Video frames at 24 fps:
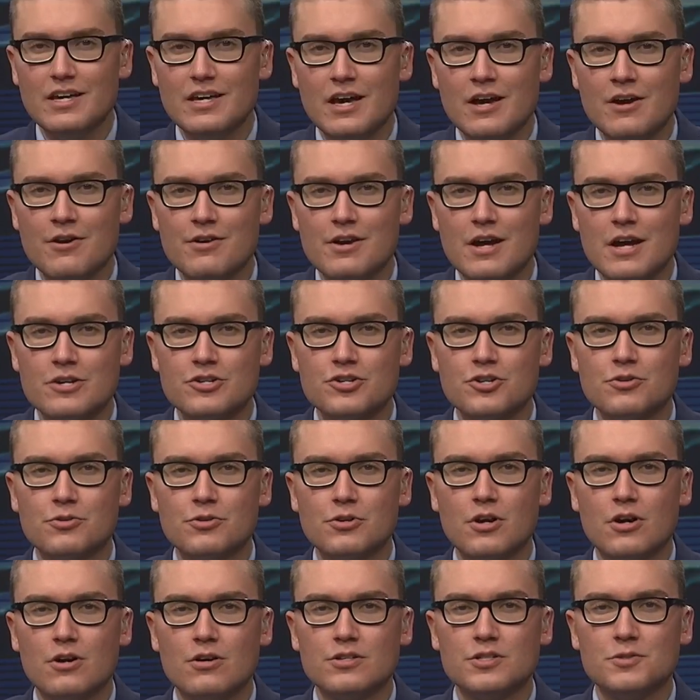Air
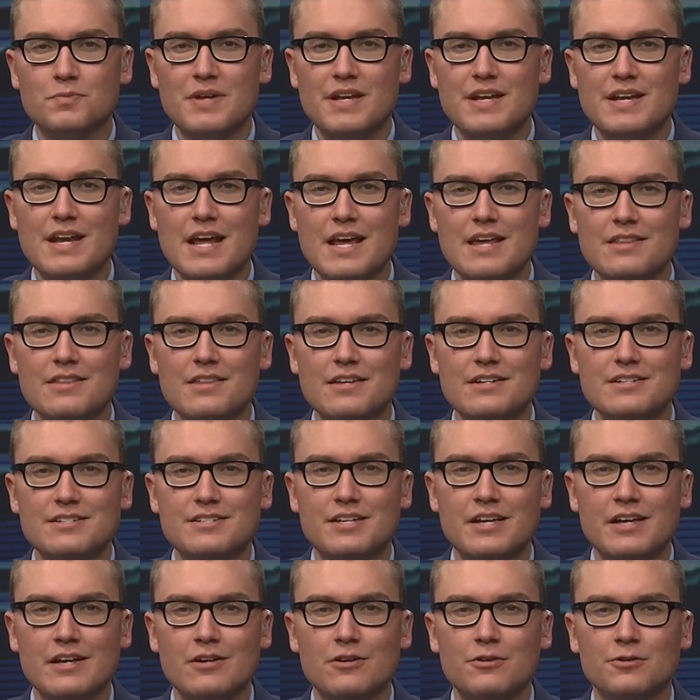National Guardsman
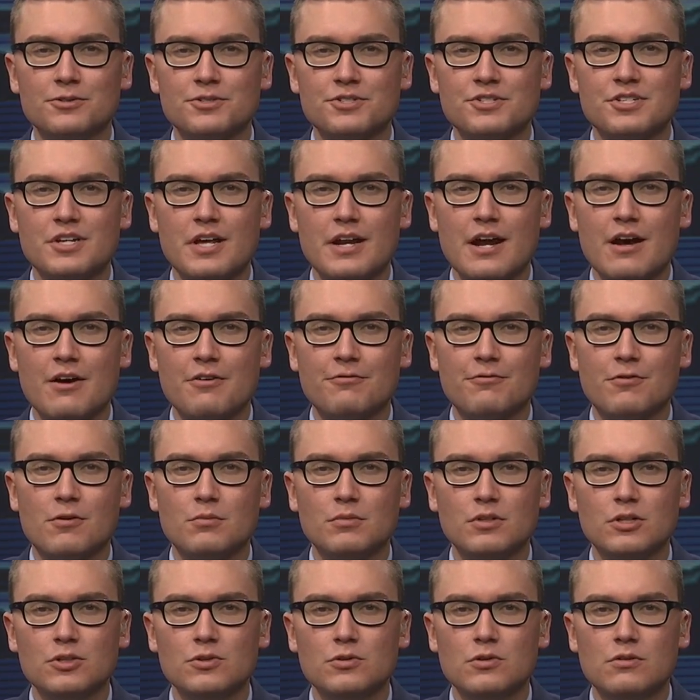Nathan Tingle set out
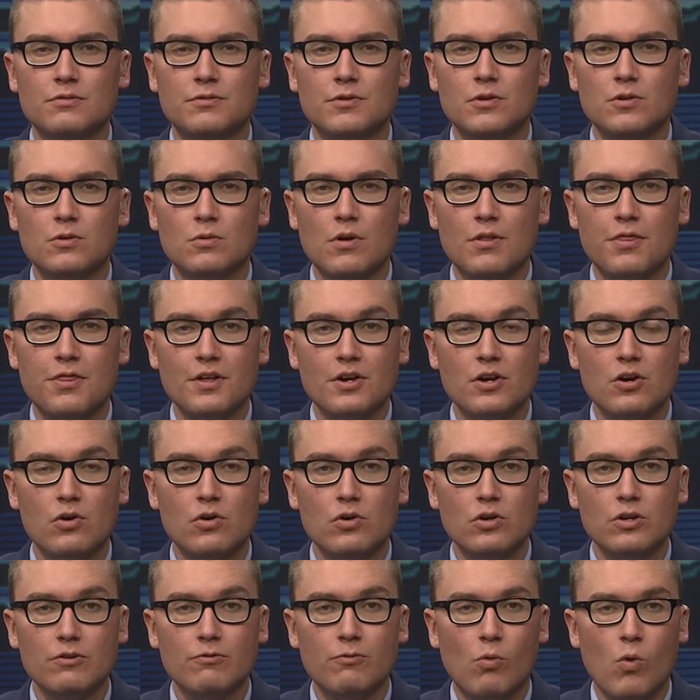from Louisville with the
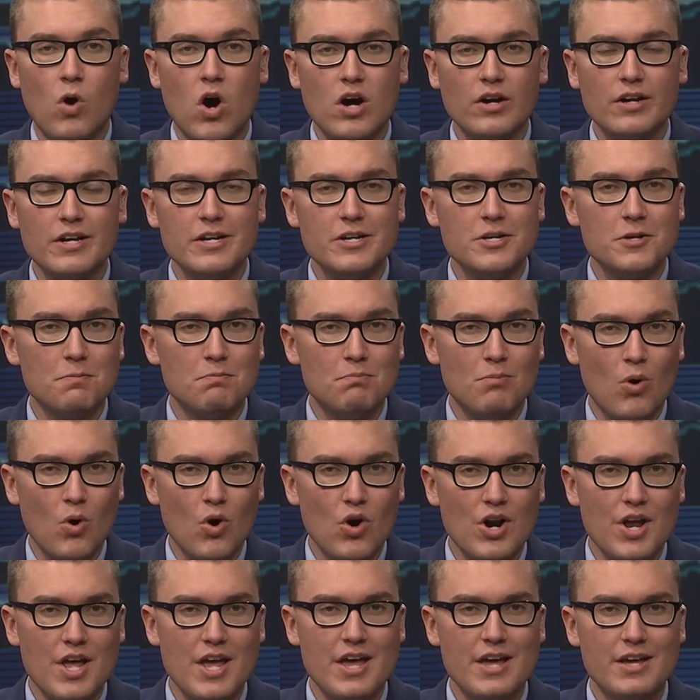goal of walking to
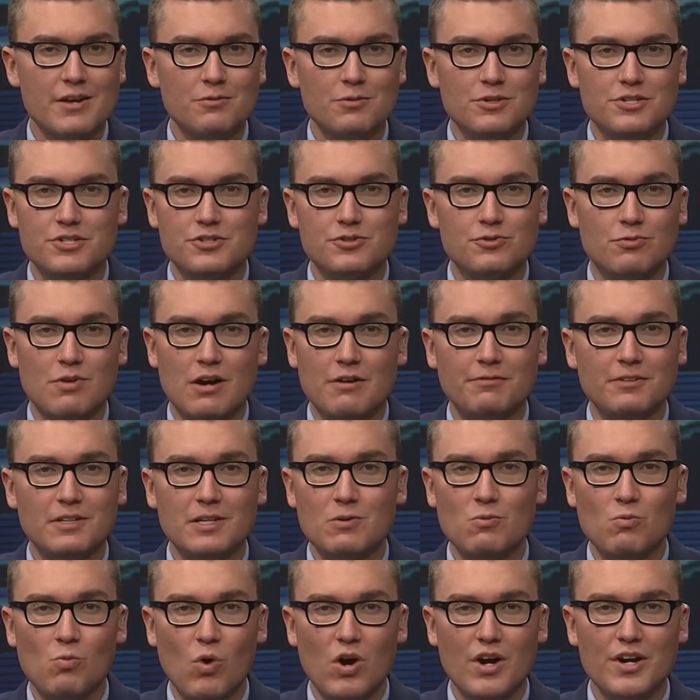Morehead, which is
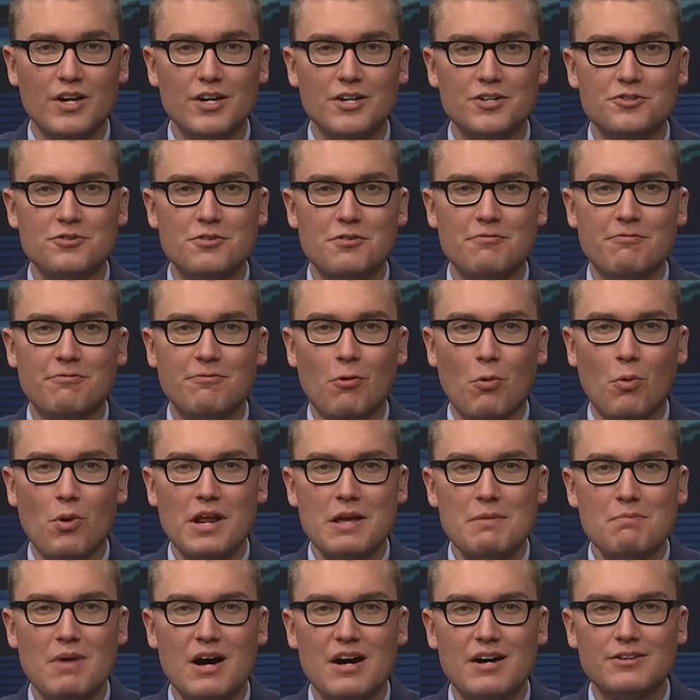roughly
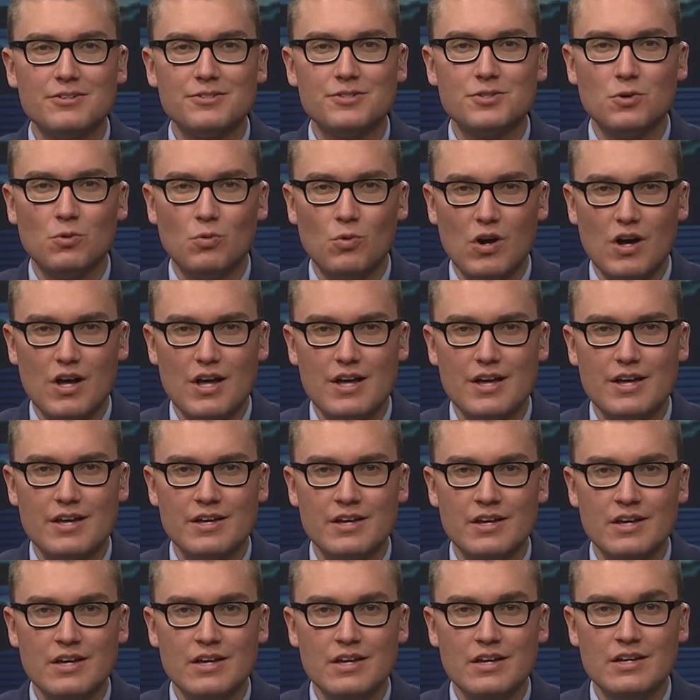140 miles
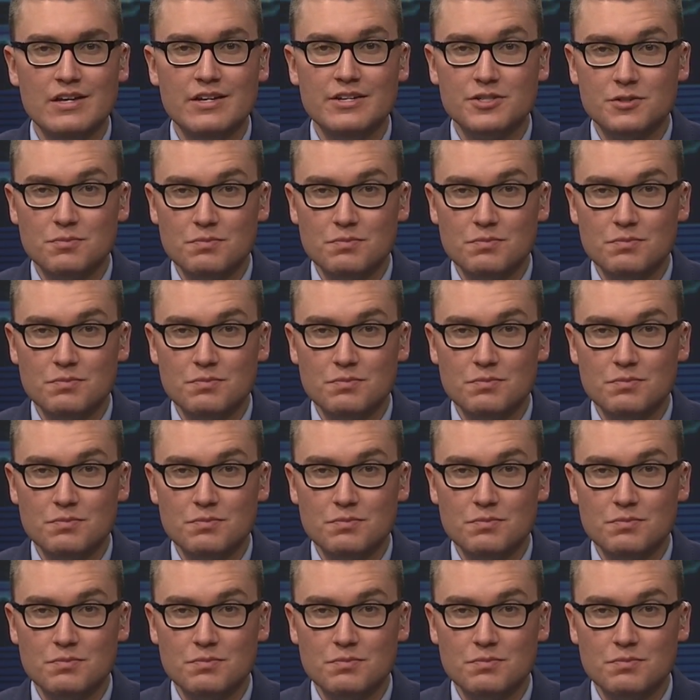away. His